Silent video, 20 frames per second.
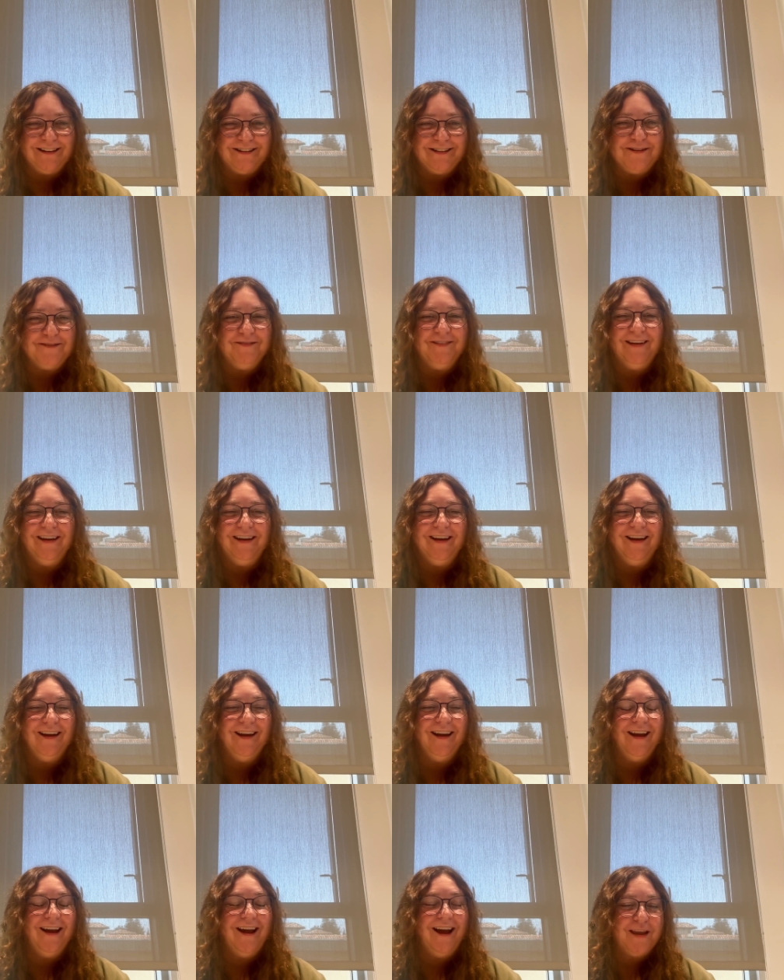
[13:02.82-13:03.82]
to
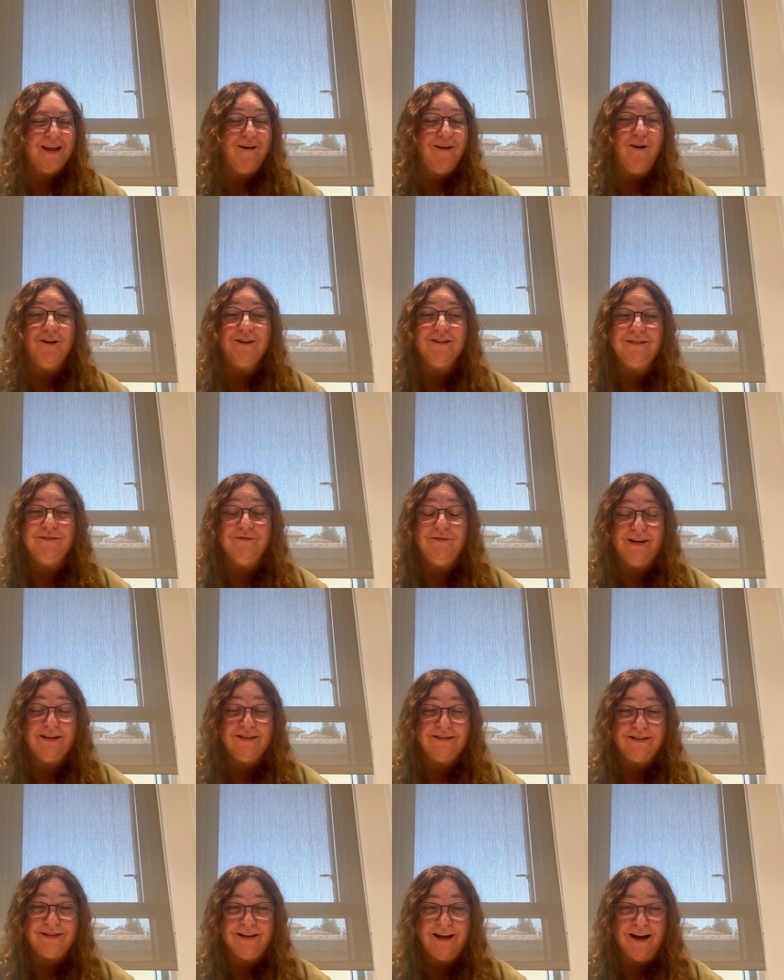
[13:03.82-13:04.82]
me, Alta
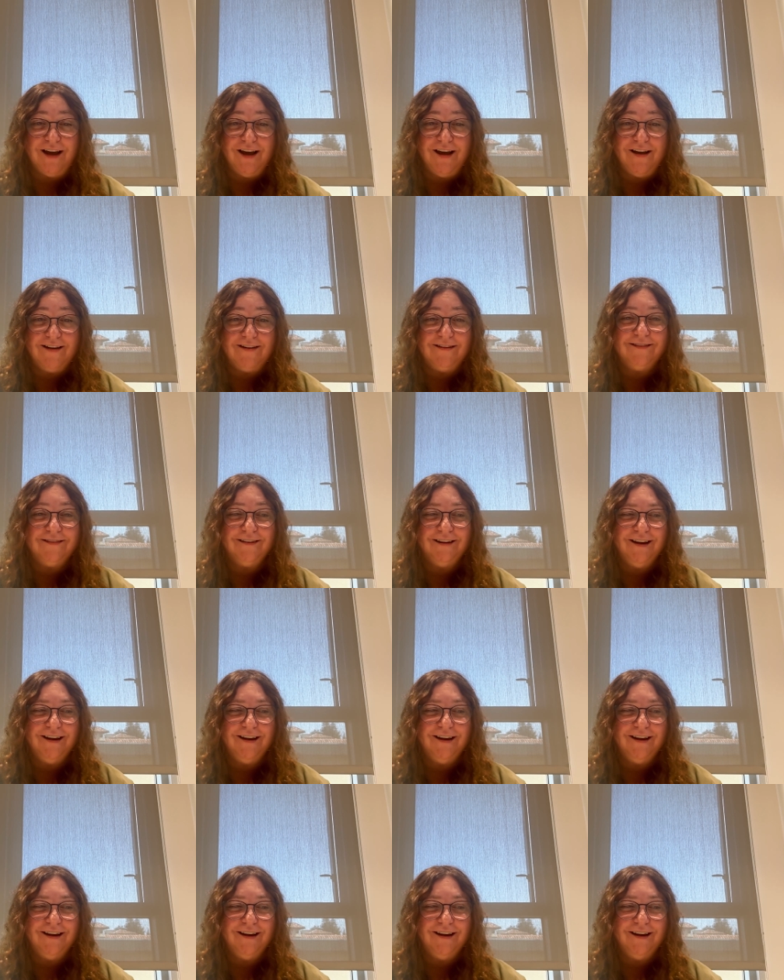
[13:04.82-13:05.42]
Vista,